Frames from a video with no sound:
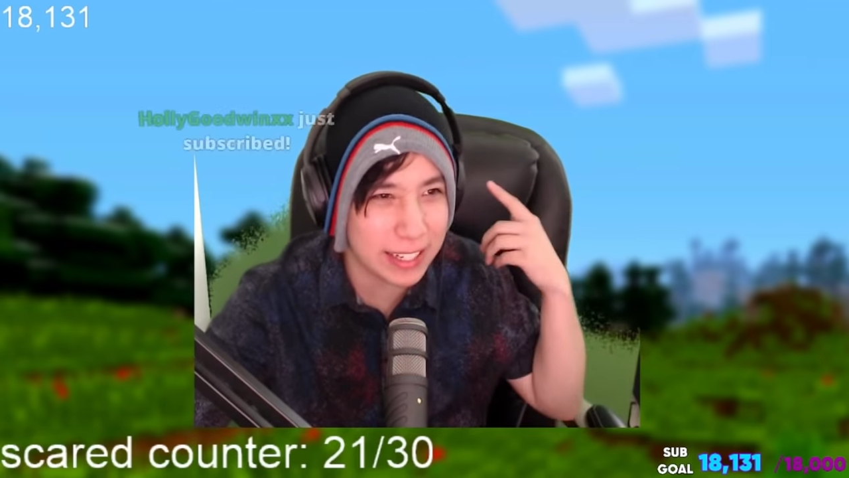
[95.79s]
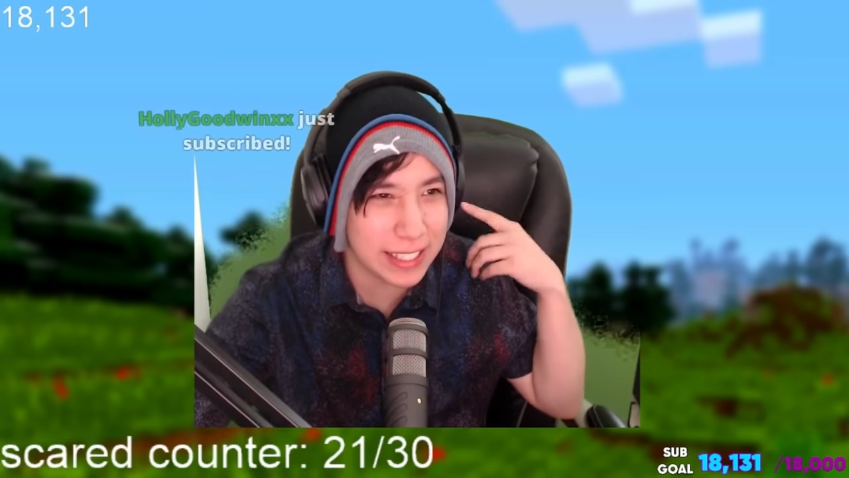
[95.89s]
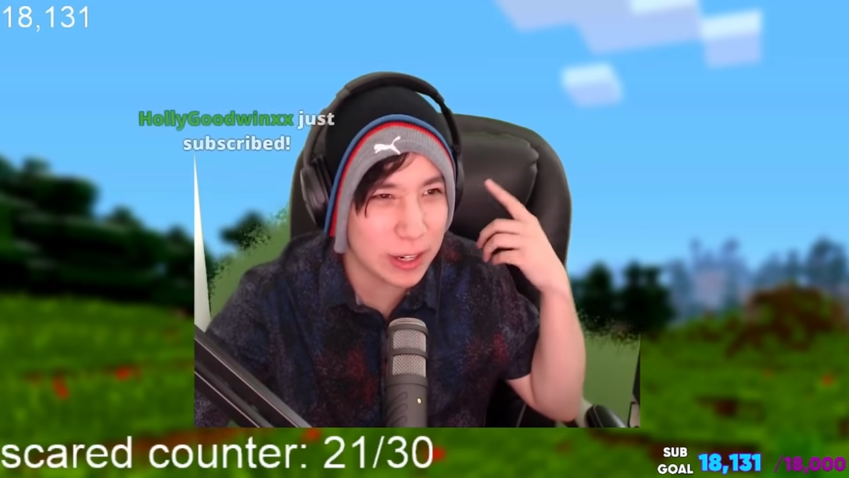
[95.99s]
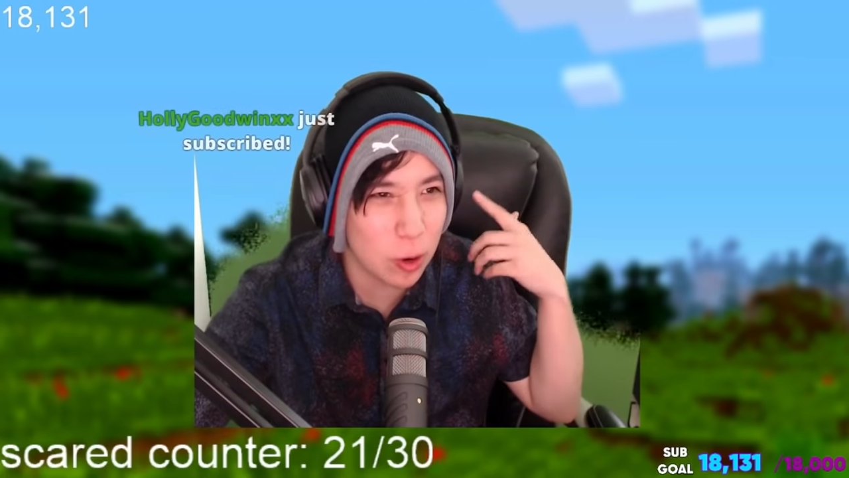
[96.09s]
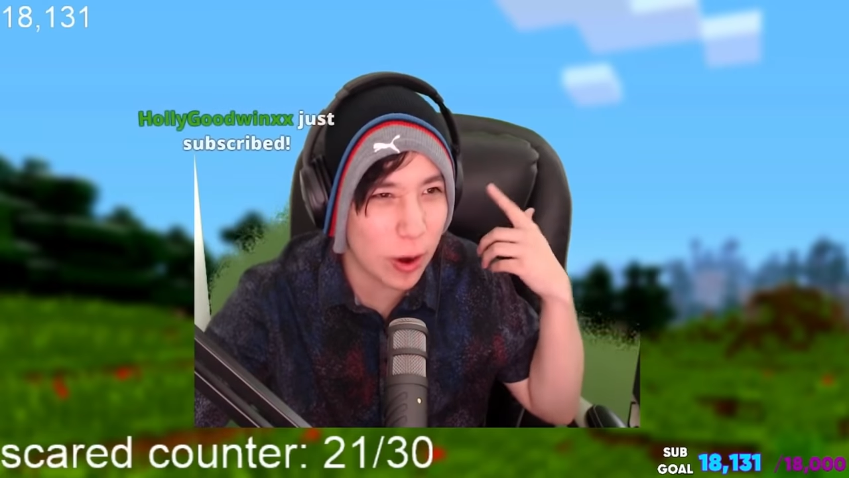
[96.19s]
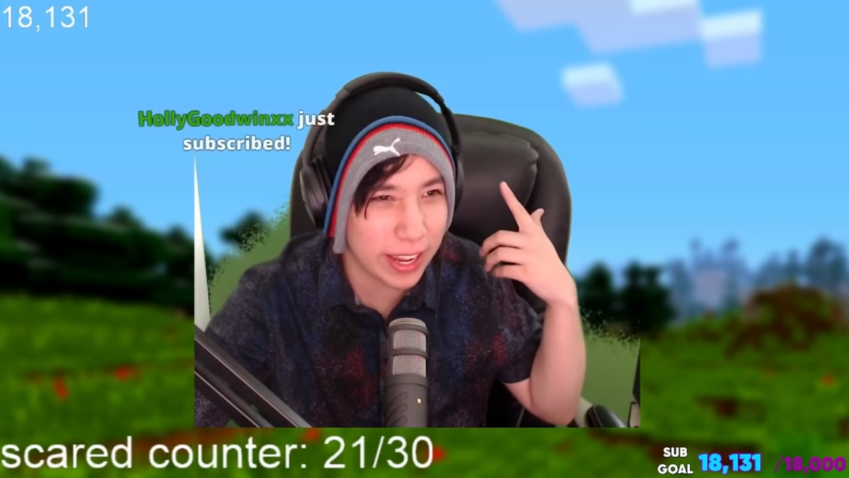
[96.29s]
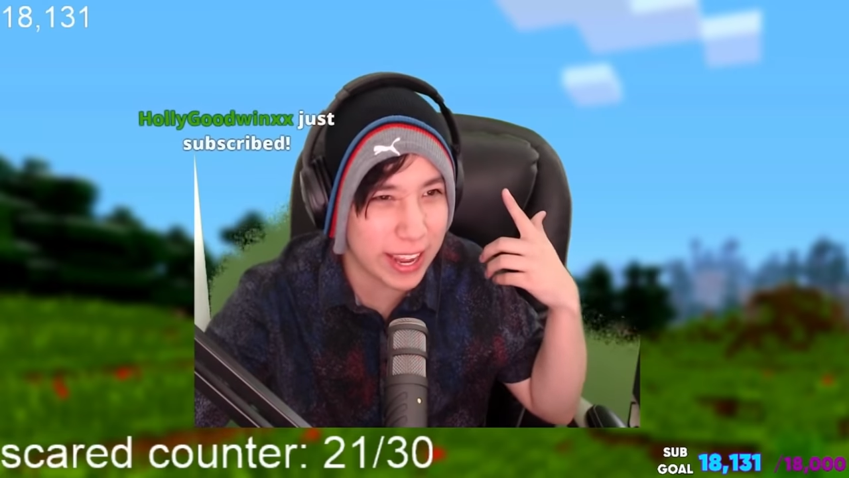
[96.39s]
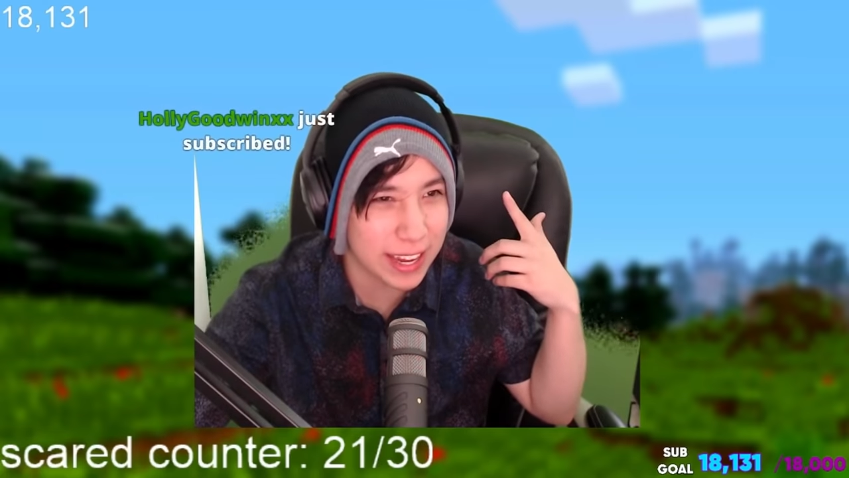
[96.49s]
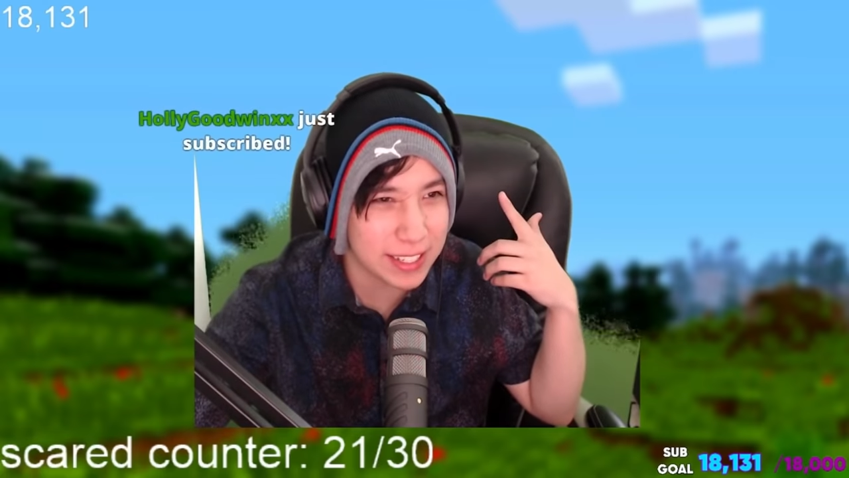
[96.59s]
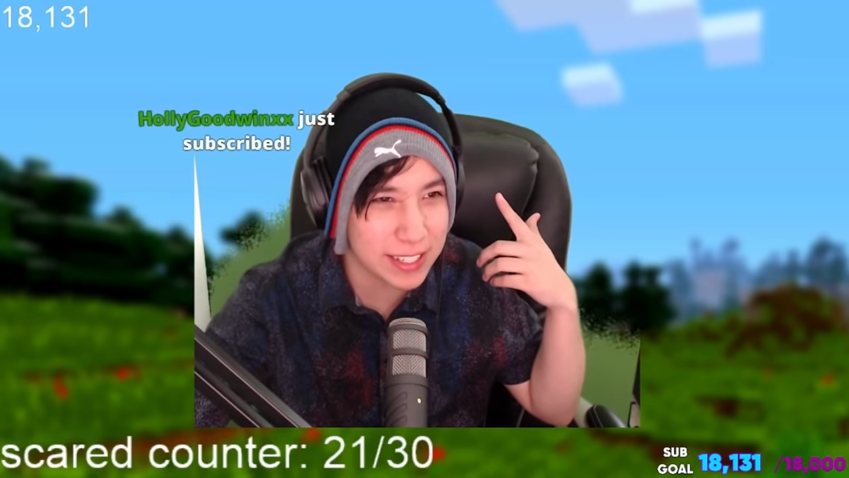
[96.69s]
I didn't
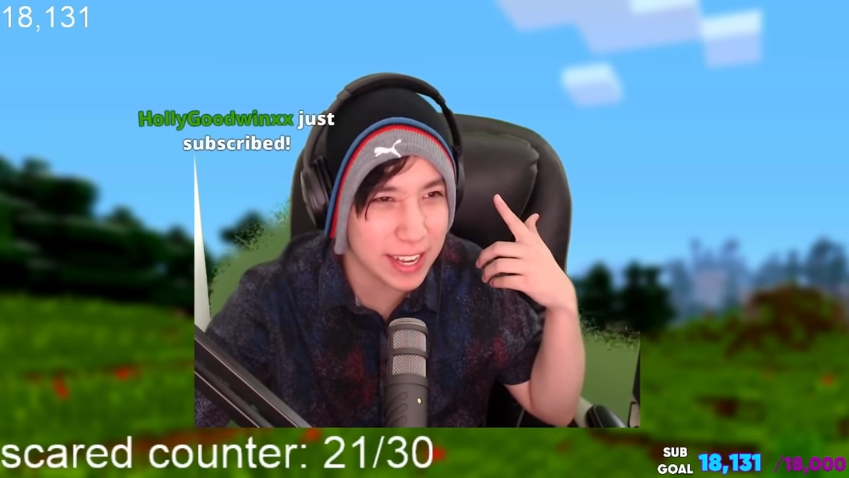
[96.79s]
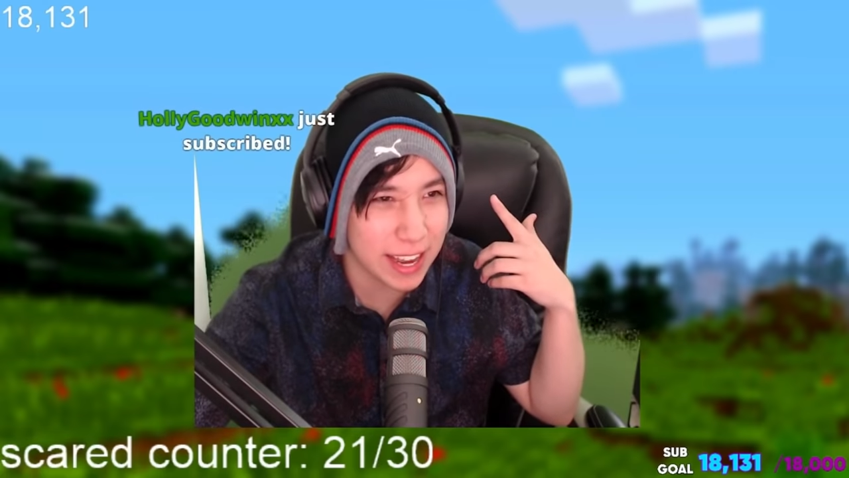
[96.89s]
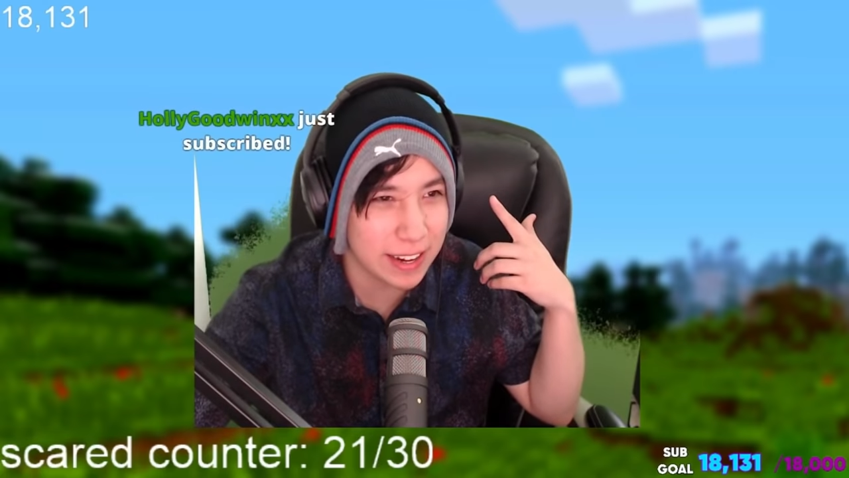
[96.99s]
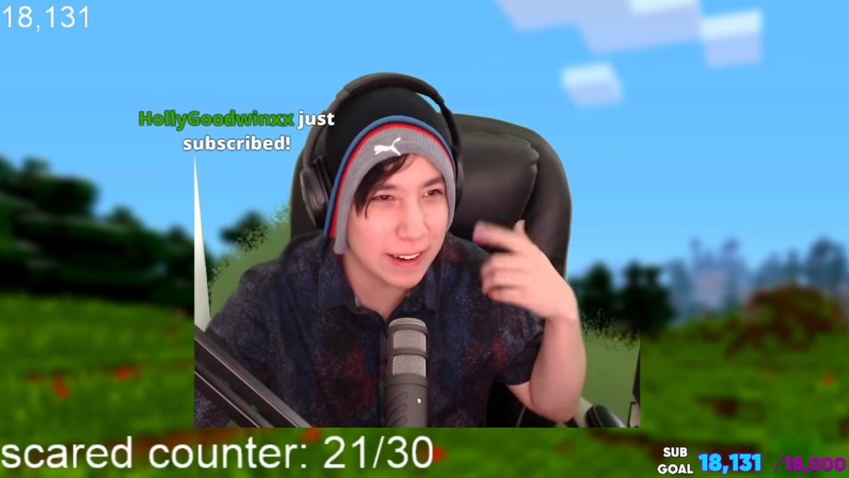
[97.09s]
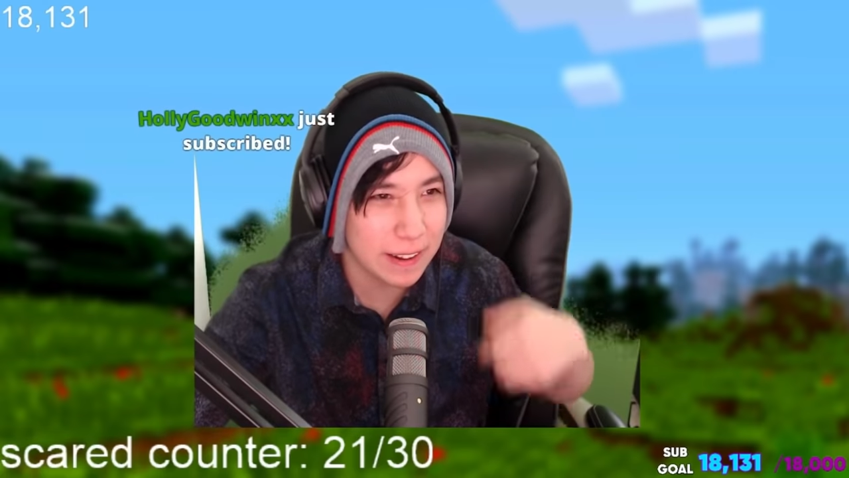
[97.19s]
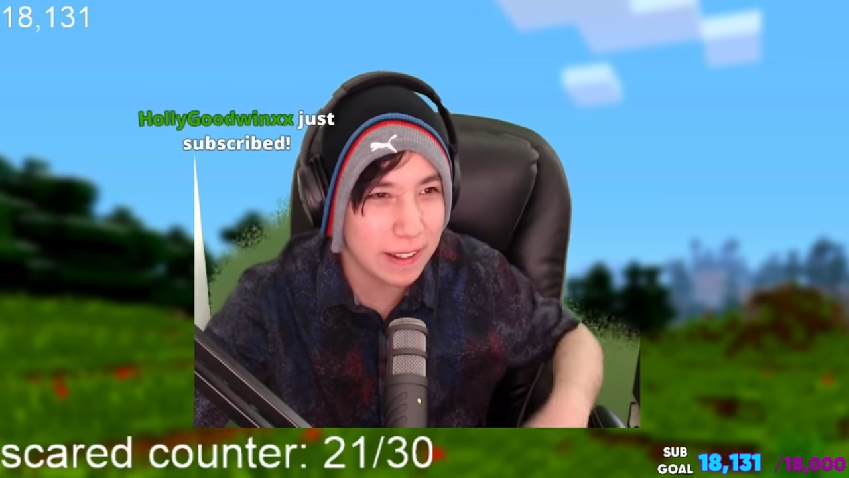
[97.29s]
quite catch that.